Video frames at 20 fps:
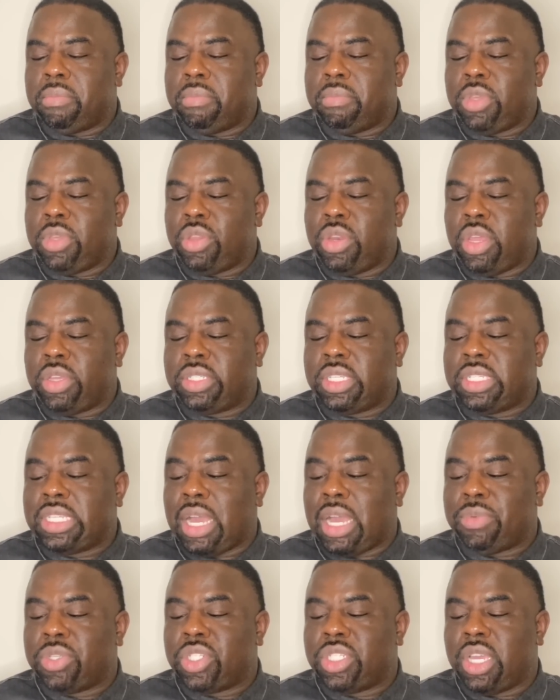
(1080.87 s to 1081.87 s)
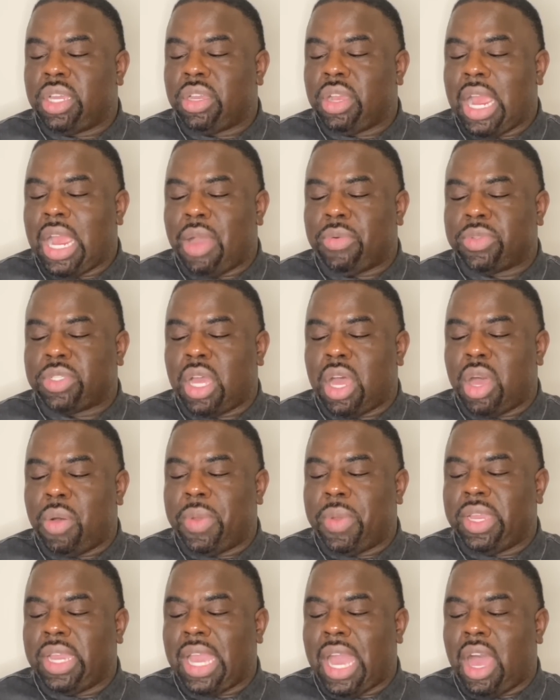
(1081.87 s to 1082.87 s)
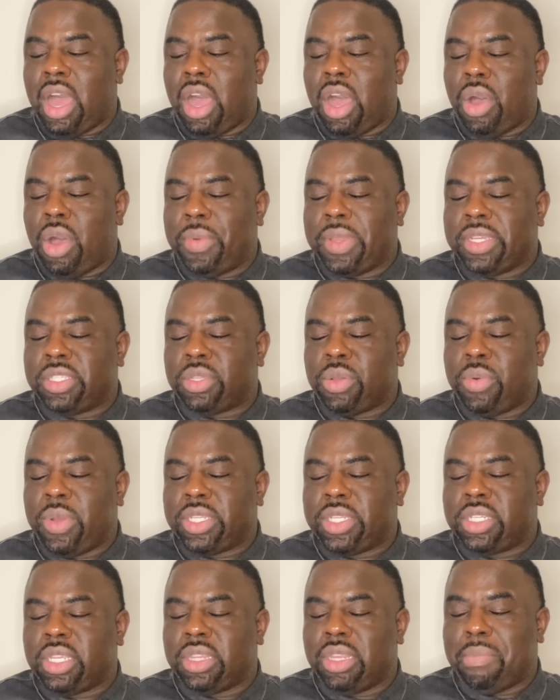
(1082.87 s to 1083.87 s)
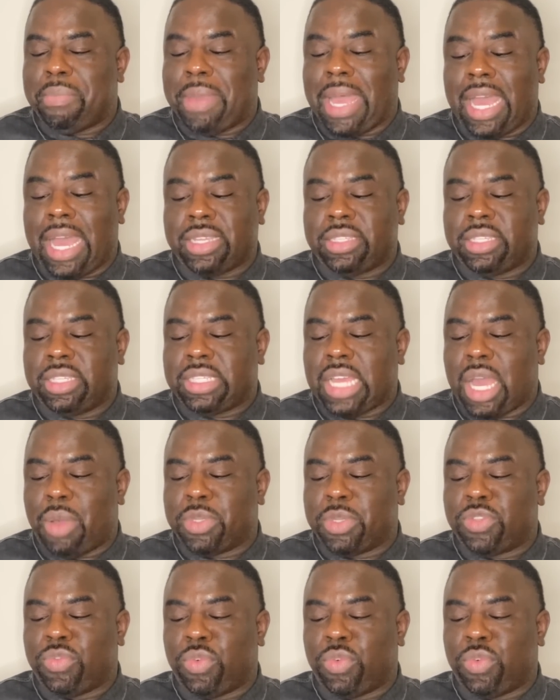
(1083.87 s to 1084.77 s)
You know, since I was younger, I always questioned the boxes I was